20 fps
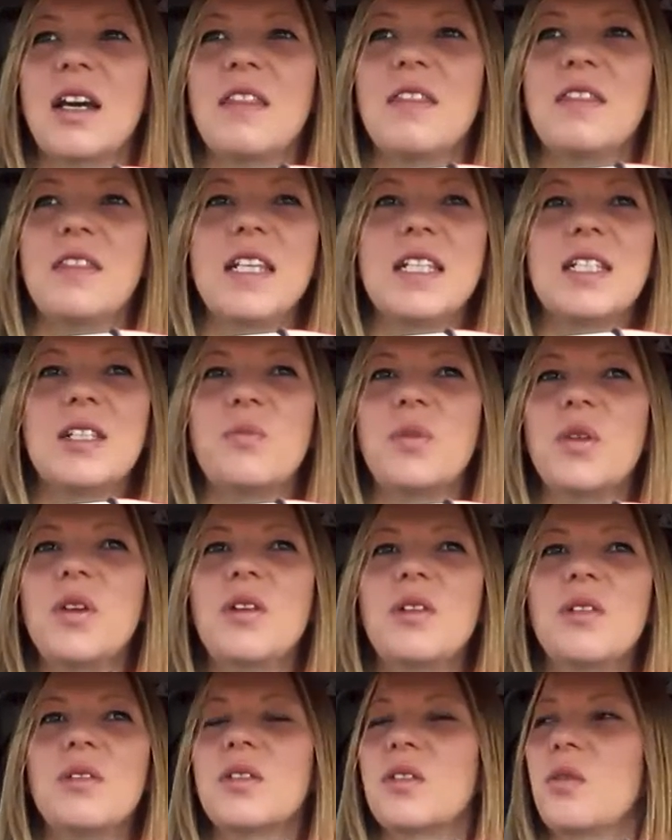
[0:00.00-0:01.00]
this
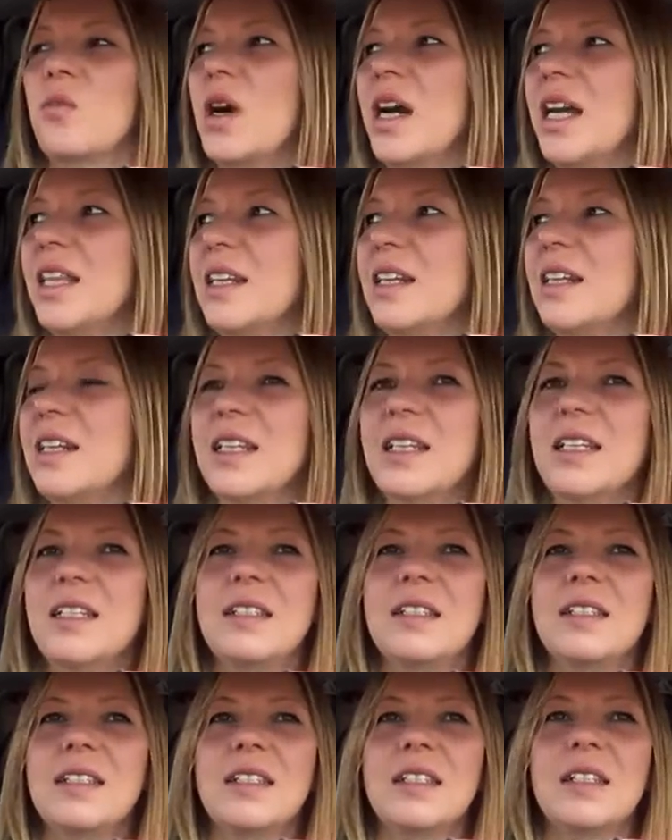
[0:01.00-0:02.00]
world the way that it
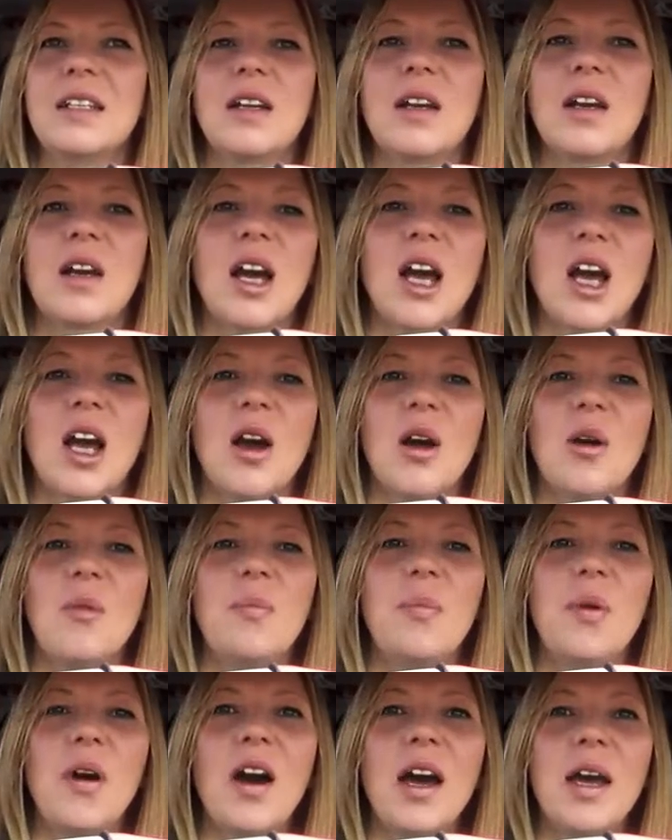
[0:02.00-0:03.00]
is
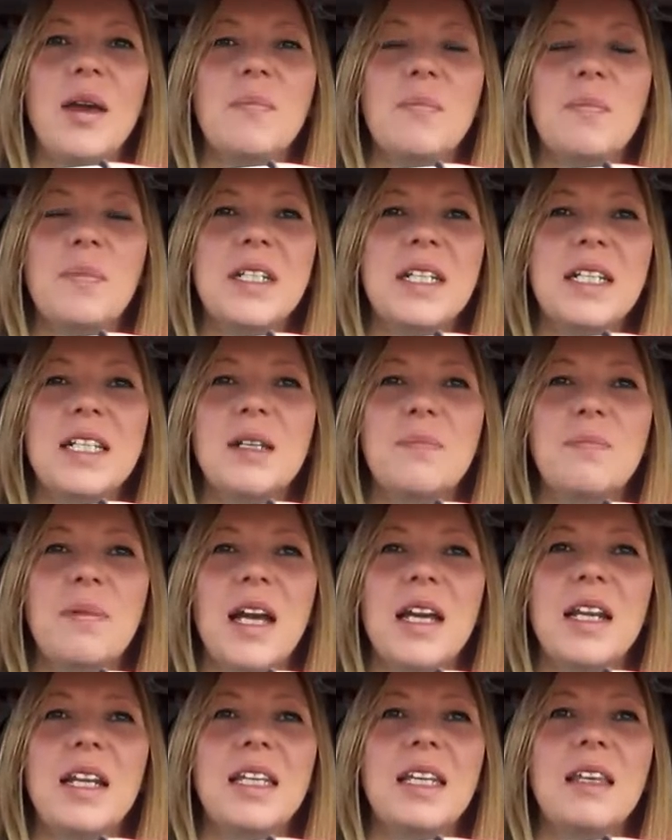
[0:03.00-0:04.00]
by
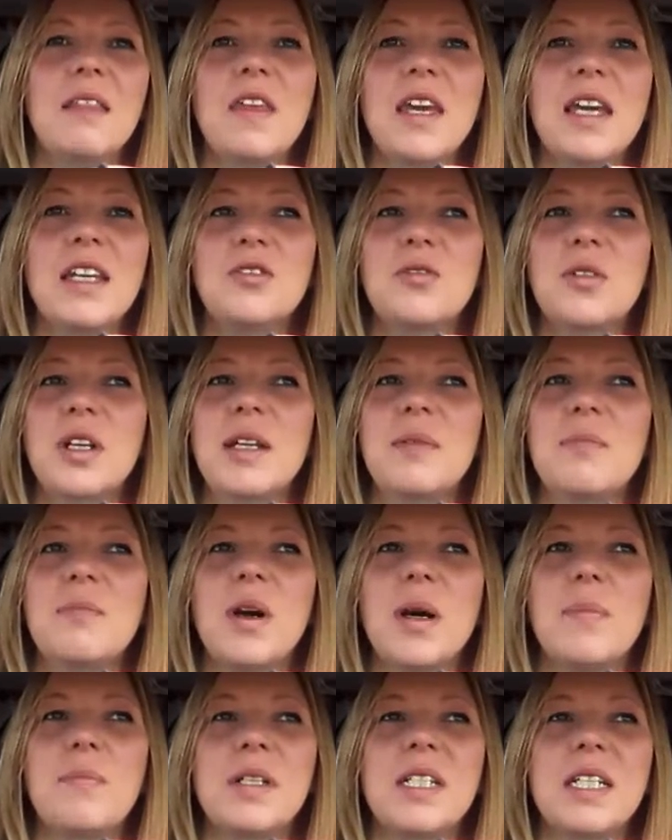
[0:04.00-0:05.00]
participating in their dream,
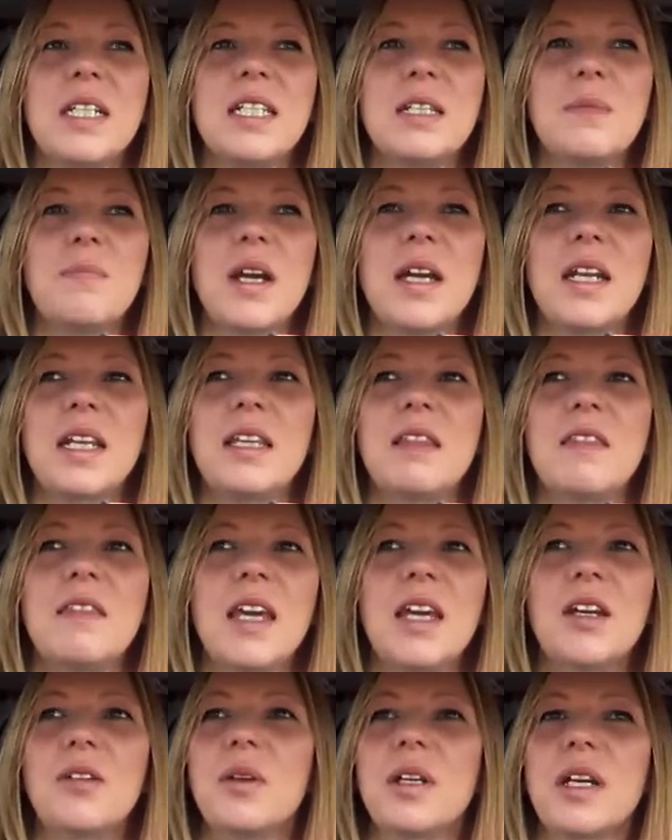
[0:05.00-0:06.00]
by participating in
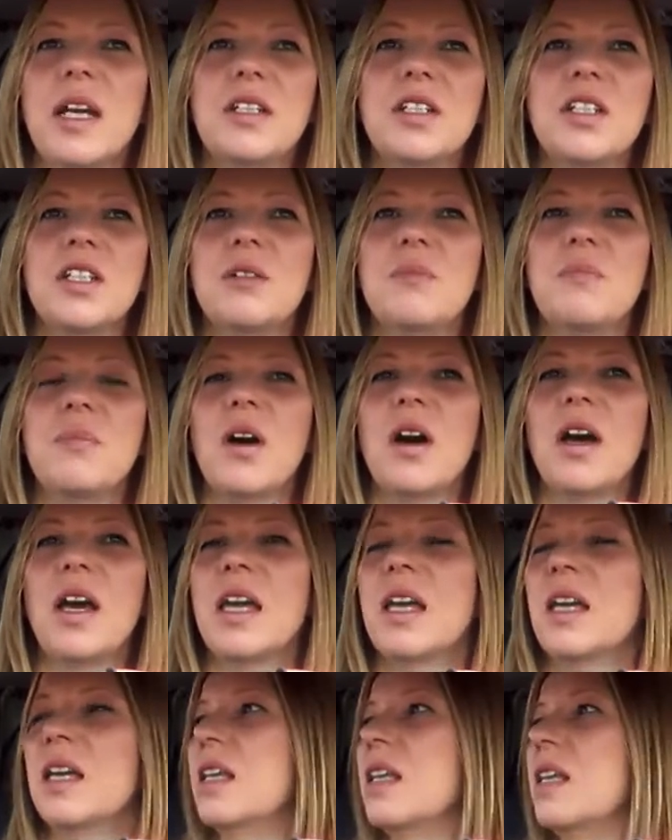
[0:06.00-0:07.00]
their creation,
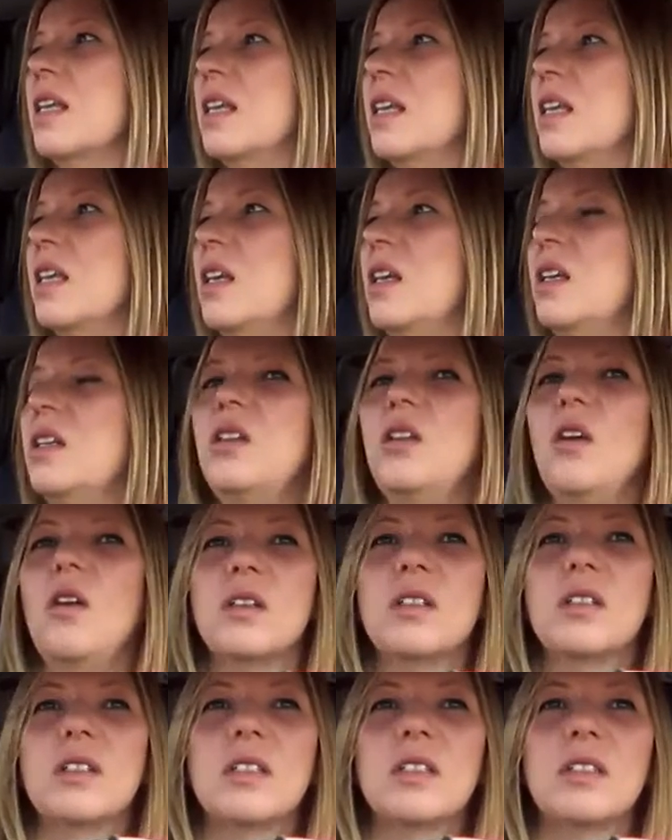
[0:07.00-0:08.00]
by
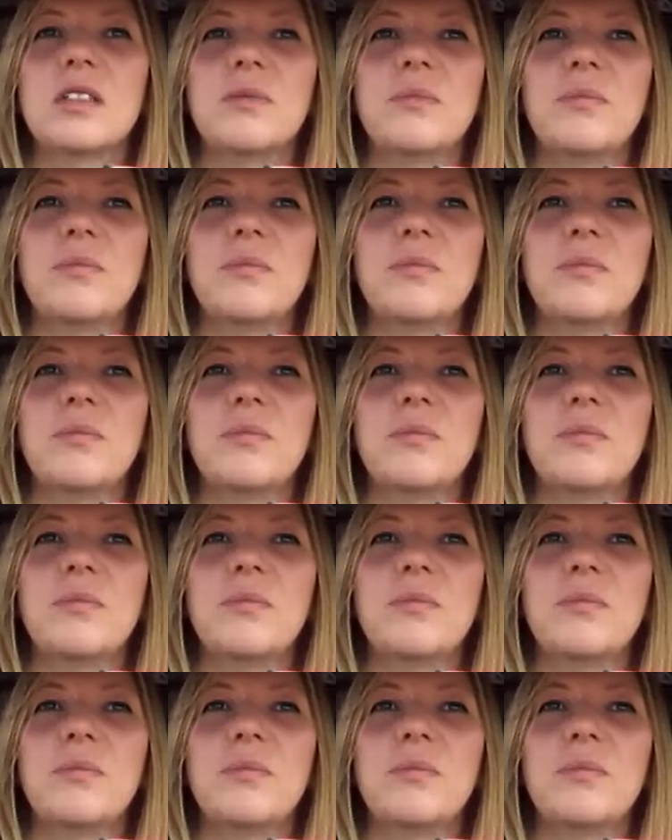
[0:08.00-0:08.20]
not